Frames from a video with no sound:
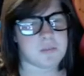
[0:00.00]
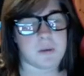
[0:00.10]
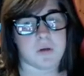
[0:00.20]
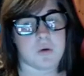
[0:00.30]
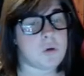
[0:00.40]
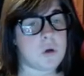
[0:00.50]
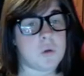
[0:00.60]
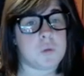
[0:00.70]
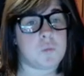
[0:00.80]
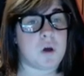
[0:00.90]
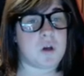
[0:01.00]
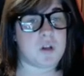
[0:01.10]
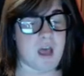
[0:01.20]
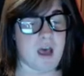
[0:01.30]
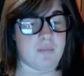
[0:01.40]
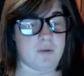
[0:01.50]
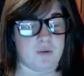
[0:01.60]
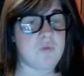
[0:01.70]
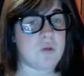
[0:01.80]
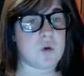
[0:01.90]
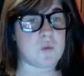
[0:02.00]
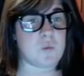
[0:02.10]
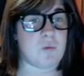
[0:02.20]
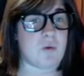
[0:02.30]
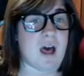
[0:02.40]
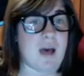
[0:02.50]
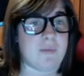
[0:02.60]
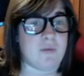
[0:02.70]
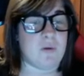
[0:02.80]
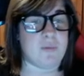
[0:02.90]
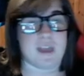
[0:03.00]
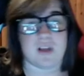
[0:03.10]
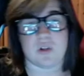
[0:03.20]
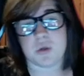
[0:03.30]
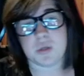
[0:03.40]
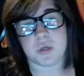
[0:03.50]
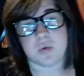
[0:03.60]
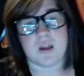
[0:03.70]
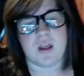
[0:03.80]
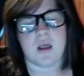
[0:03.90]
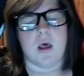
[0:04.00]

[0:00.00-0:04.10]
But who knows what could happen? Who knows what will happen when we get close to it,